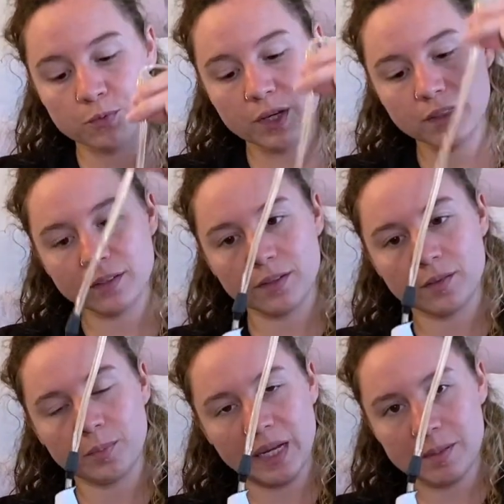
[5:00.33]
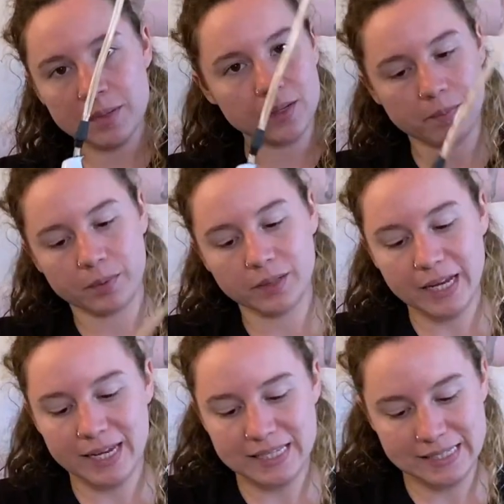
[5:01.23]
with our little baby in
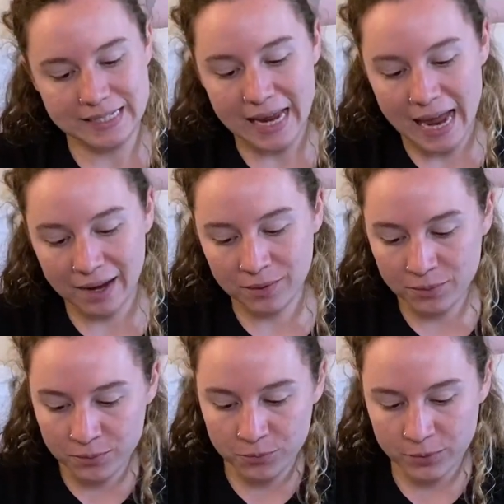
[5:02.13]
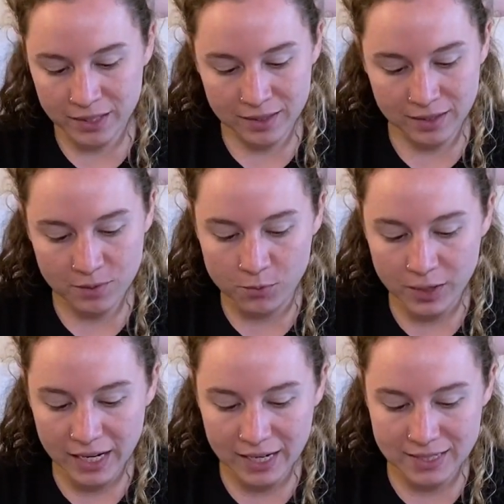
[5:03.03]
place, now when the
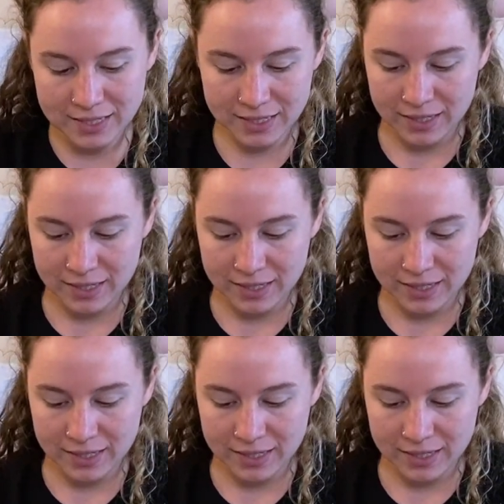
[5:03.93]
weight